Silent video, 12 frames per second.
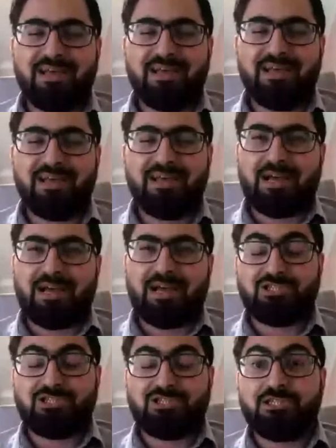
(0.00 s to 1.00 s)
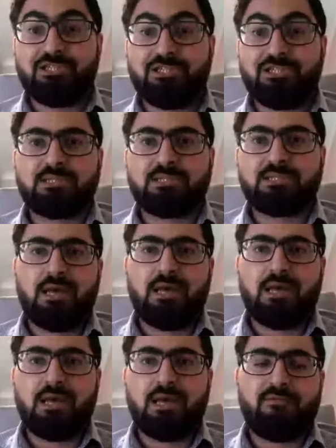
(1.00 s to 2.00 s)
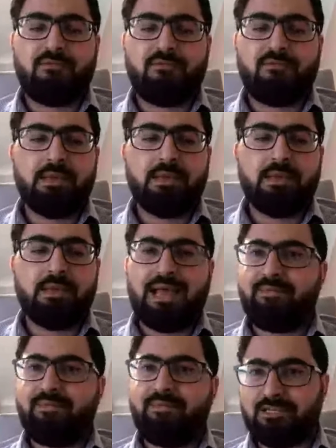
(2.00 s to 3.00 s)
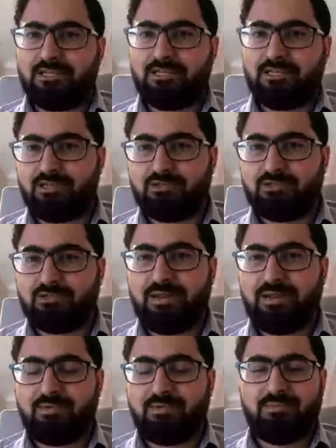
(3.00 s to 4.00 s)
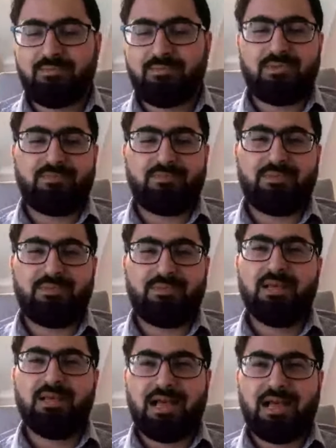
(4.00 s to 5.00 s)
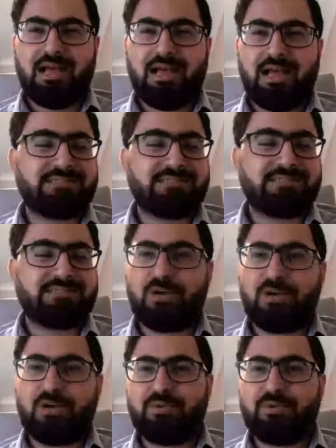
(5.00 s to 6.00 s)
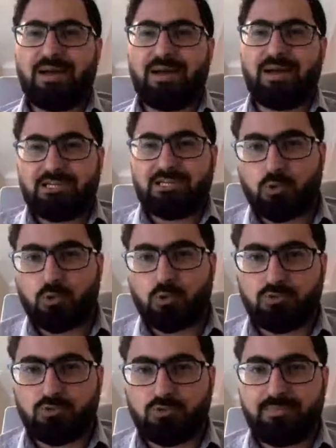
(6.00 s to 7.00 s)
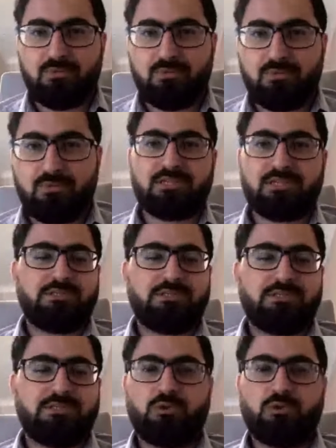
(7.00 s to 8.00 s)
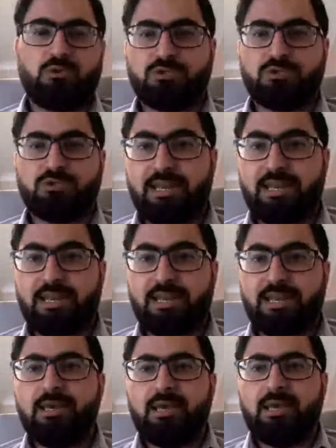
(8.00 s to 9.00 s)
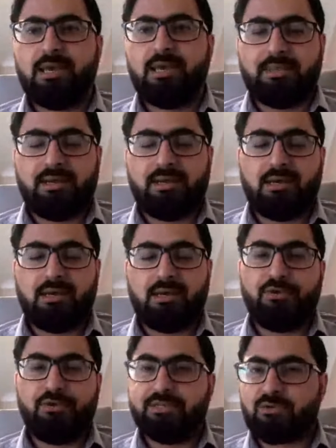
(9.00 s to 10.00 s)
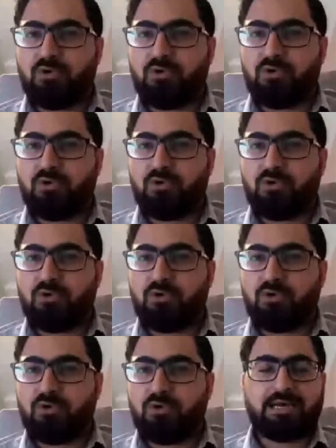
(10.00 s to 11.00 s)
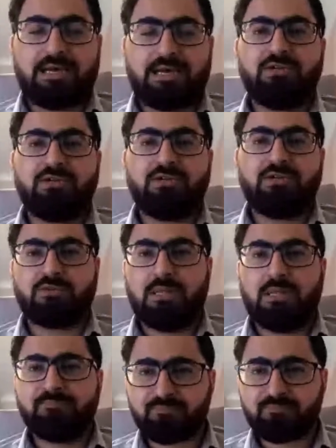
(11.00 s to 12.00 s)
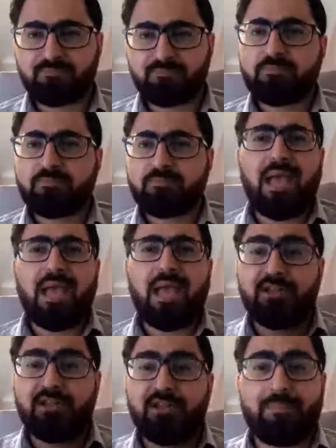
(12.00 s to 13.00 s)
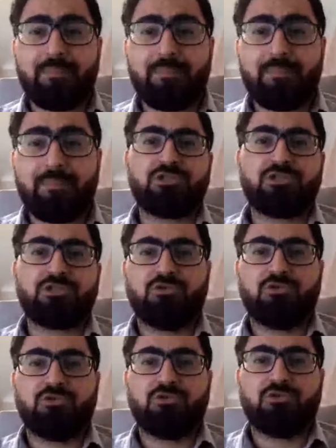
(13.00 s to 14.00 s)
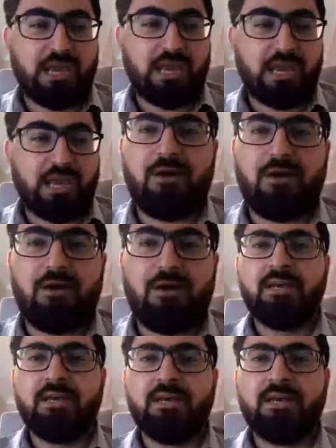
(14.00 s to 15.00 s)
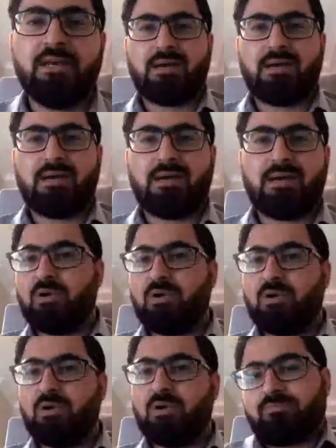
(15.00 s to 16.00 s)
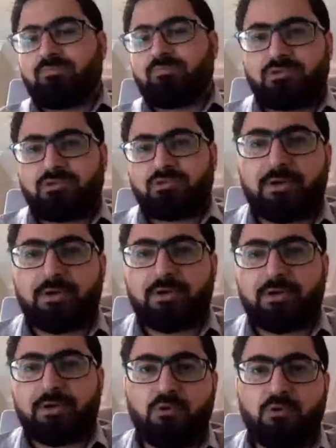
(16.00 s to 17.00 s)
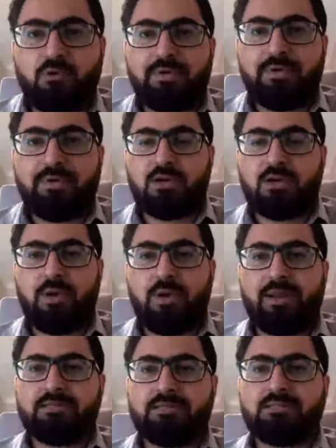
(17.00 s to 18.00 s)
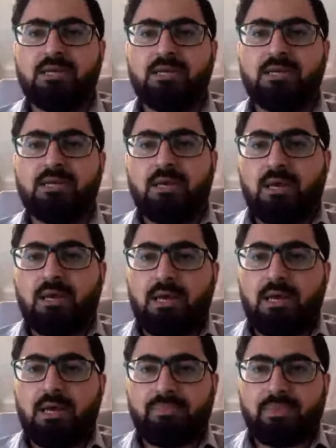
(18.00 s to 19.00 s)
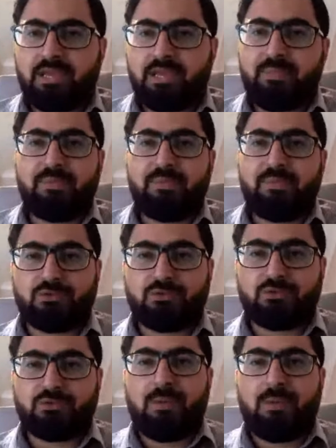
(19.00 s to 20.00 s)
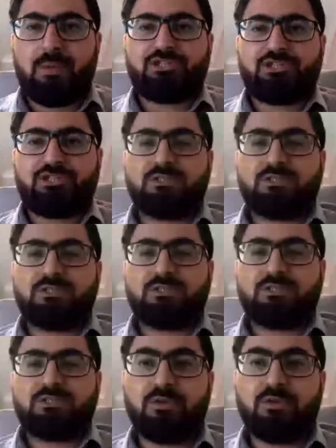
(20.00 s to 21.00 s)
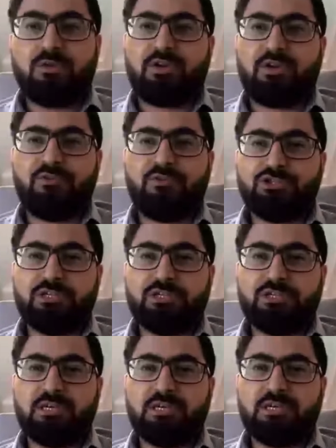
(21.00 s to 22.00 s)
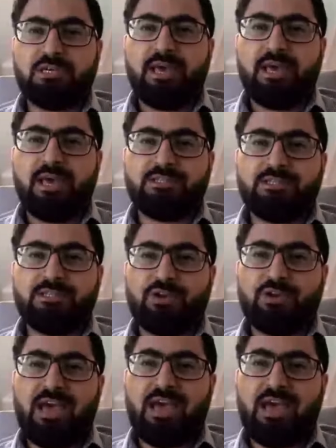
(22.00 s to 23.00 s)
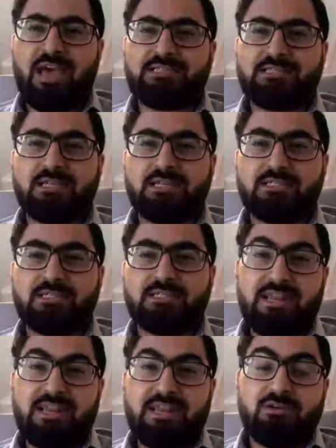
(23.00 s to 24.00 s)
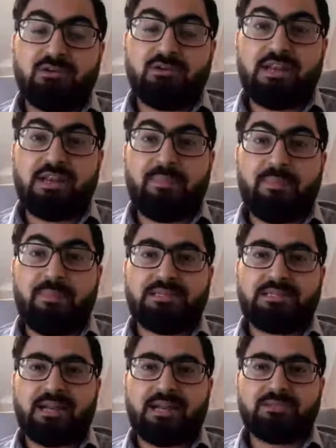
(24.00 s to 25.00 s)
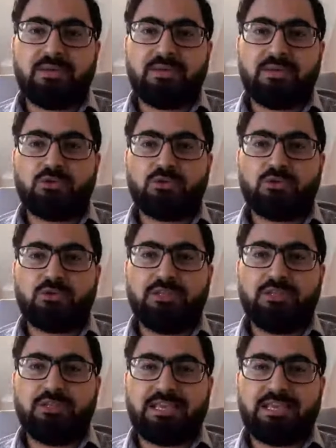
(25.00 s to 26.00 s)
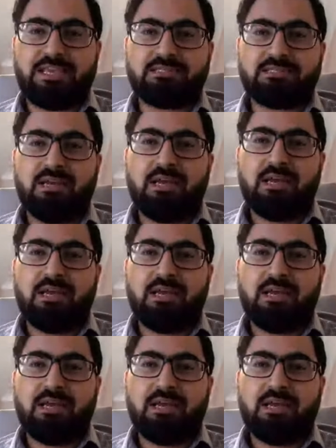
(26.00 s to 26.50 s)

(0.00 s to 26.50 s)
struggle and challenges for me. I never imagined, somebody from Afghanistan, a shepherd, would have a chance to go to one of the world's top institutions to study. And then a few years ago, I did my master's Coventry as well. I carried the Olympic torch. The book came about, traveled the world, I traveled across the UK, raising awareness, getting people to show compassion and solidarity with refugees. And so, yeah, it's just really, it's really amazing that I was able to do all these things.